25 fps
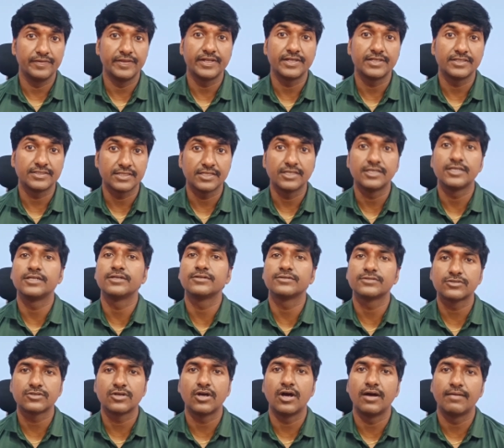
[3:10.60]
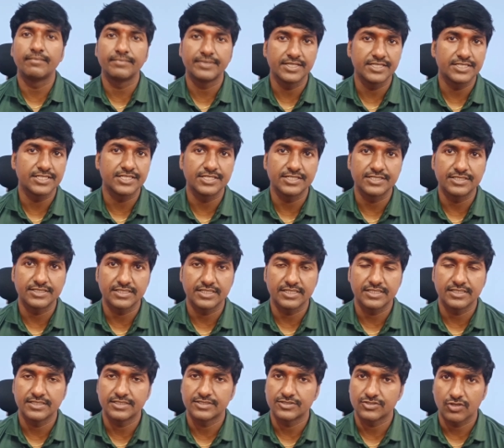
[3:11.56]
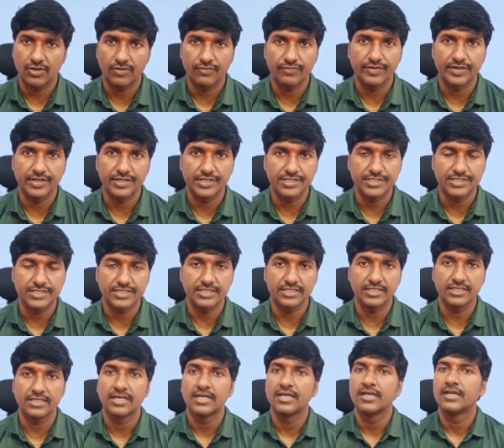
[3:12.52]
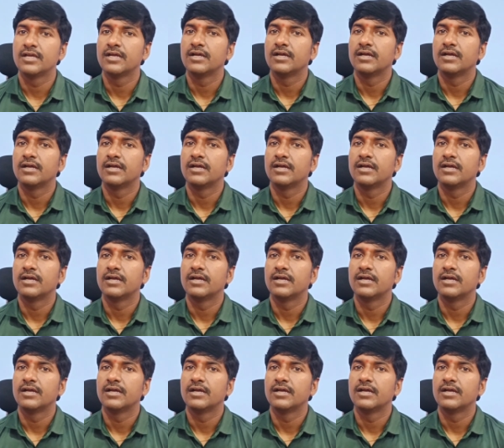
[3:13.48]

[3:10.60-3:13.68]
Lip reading: there is a huge competition is there in software industry,